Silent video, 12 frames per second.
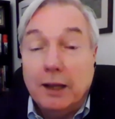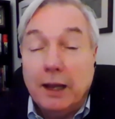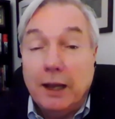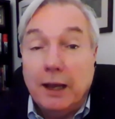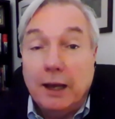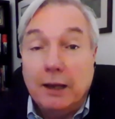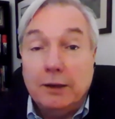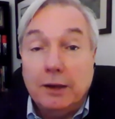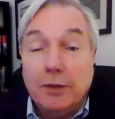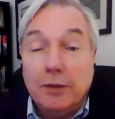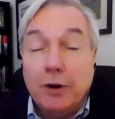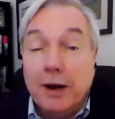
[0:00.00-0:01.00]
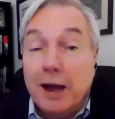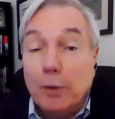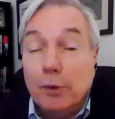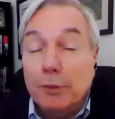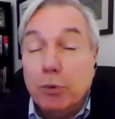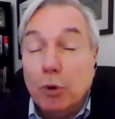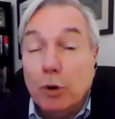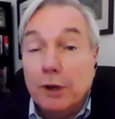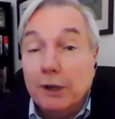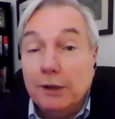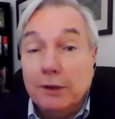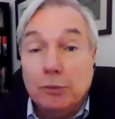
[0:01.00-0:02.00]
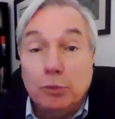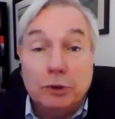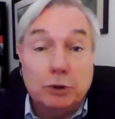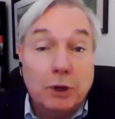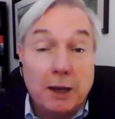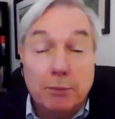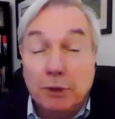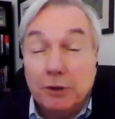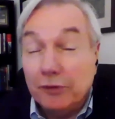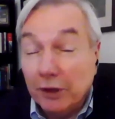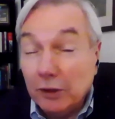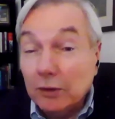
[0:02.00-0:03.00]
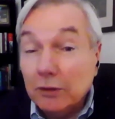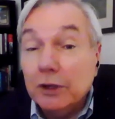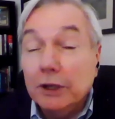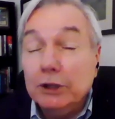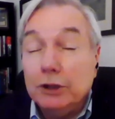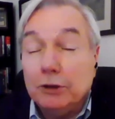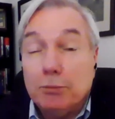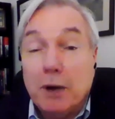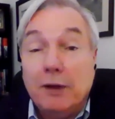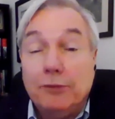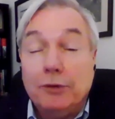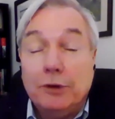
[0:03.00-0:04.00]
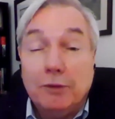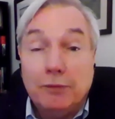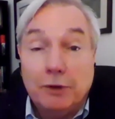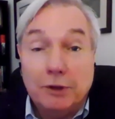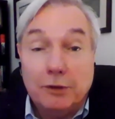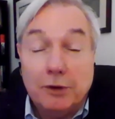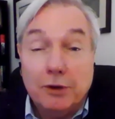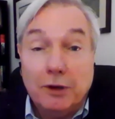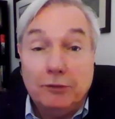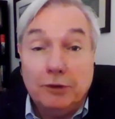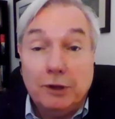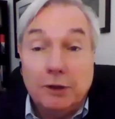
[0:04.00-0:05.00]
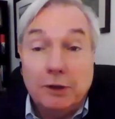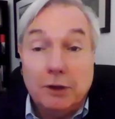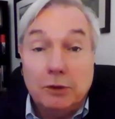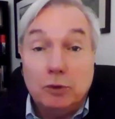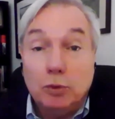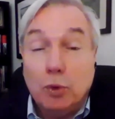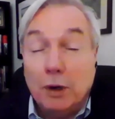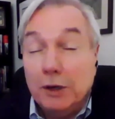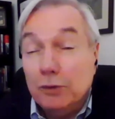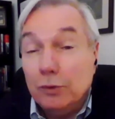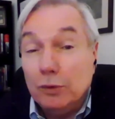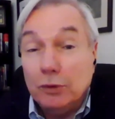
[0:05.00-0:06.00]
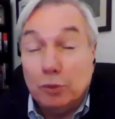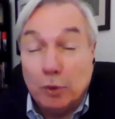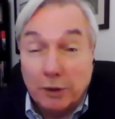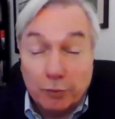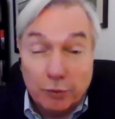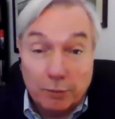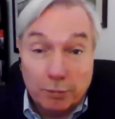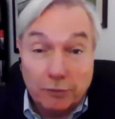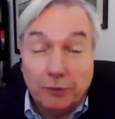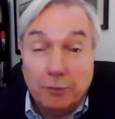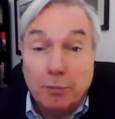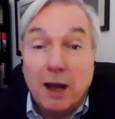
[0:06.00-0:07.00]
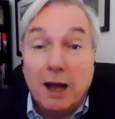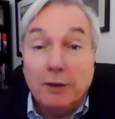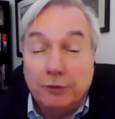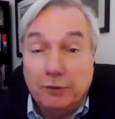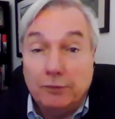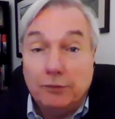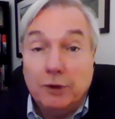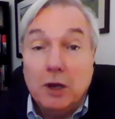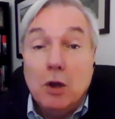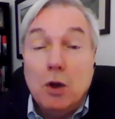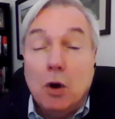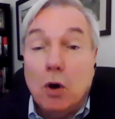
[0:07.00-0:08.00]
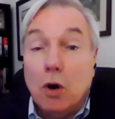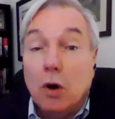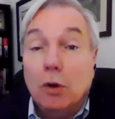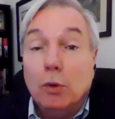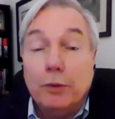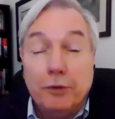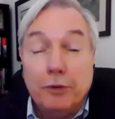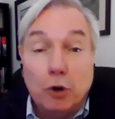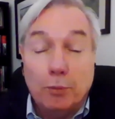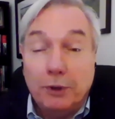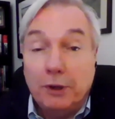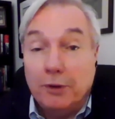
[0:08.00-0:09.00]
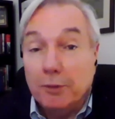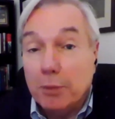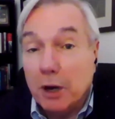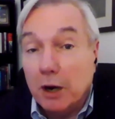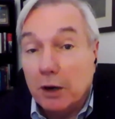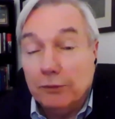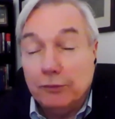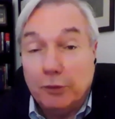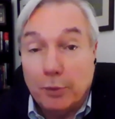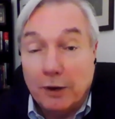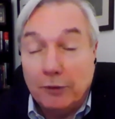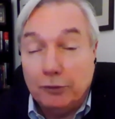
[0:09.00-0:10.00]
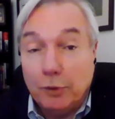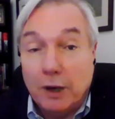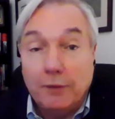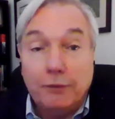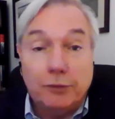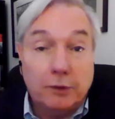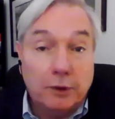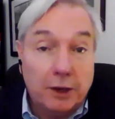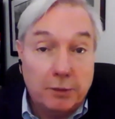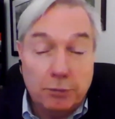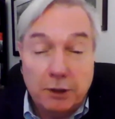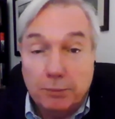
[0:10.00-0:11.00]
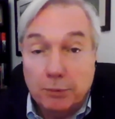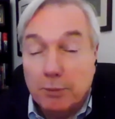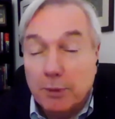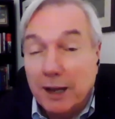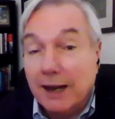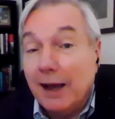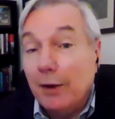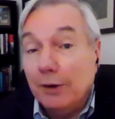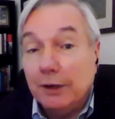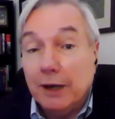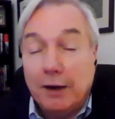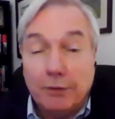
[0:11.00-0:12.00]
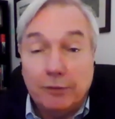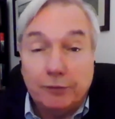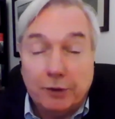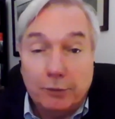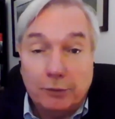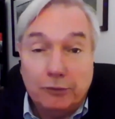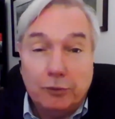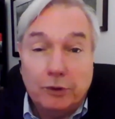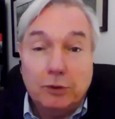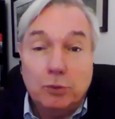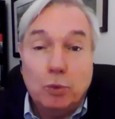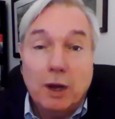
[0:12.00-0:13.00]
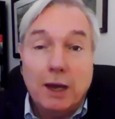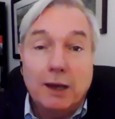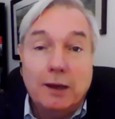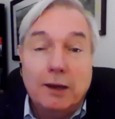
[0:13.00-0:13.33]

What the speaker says: And they're now reporting, which had been single digit positivity in their testing, 22 to 23% positives, all with the opening of the bars and the restaurants and letting people back out in kind of this unrestricted way.